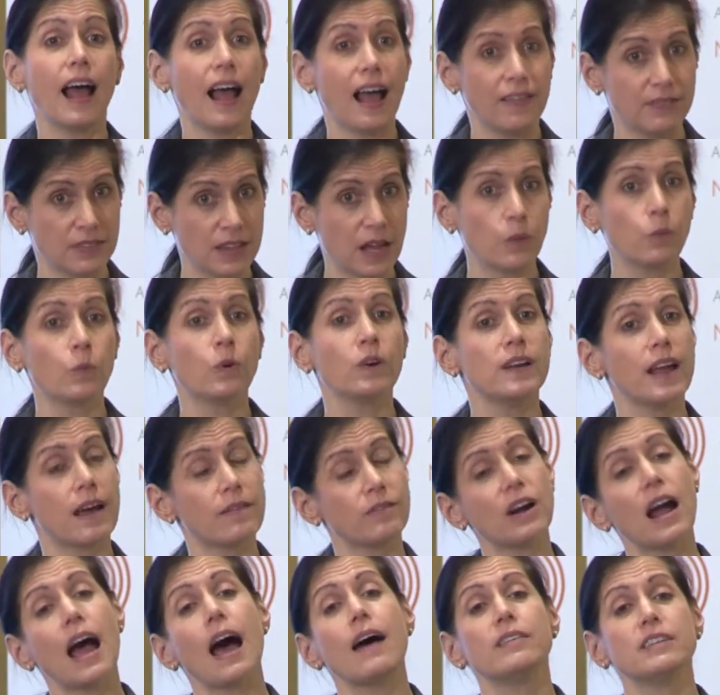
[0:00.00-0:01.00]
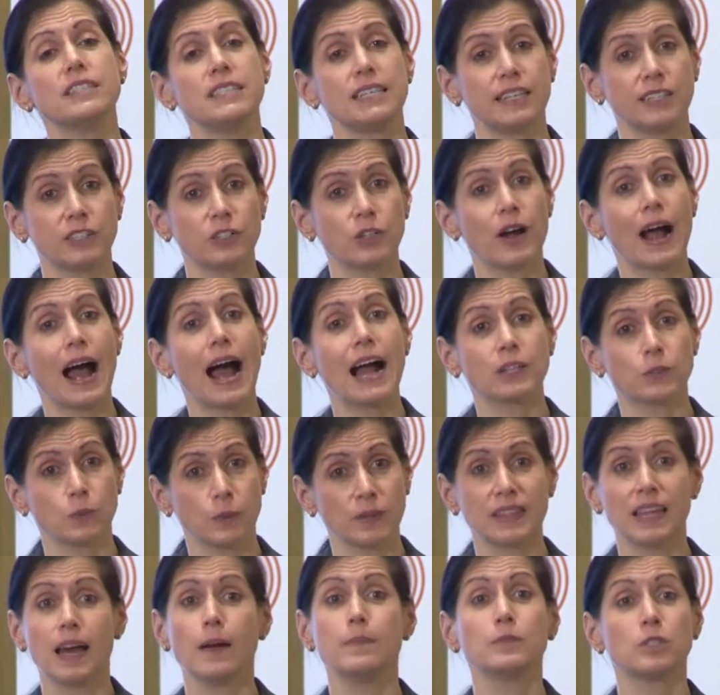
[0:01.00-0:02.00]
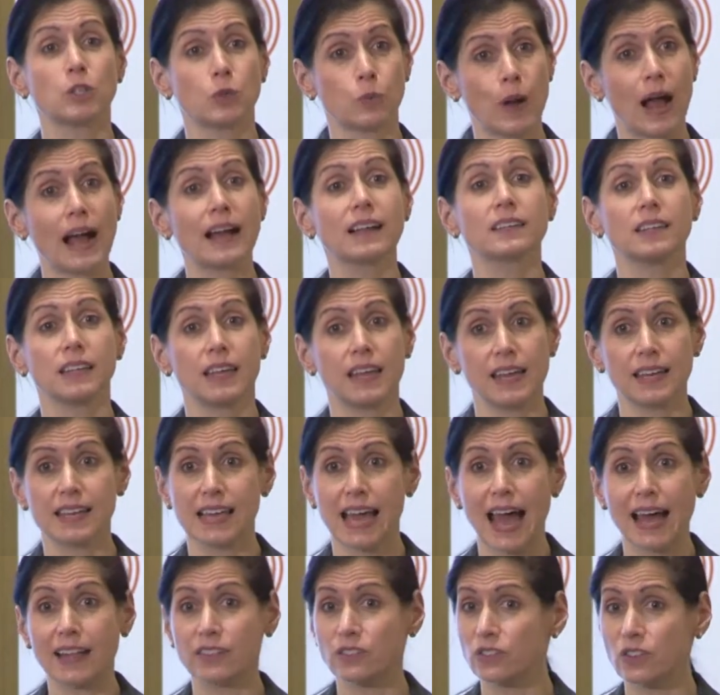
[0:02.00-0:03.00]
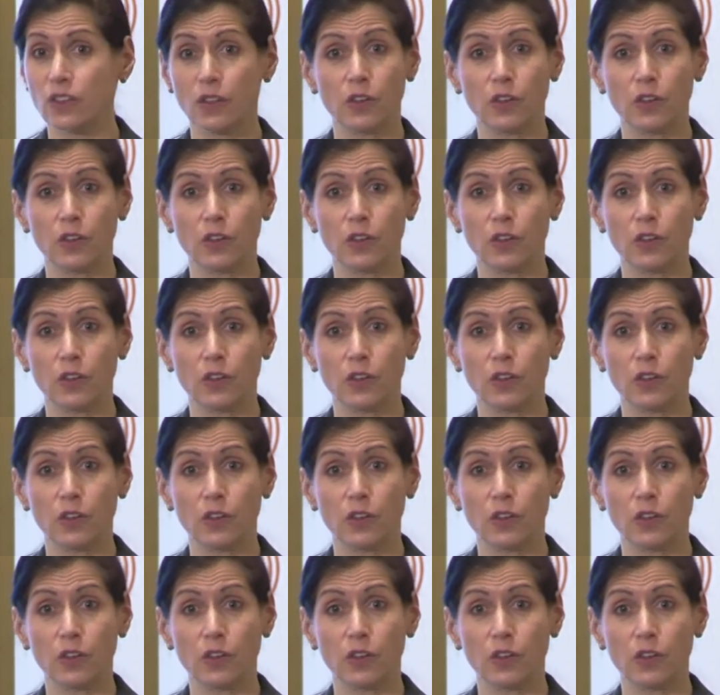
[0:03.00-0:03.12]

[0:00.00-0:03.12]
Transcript: and then we're never having to interact with them directly again.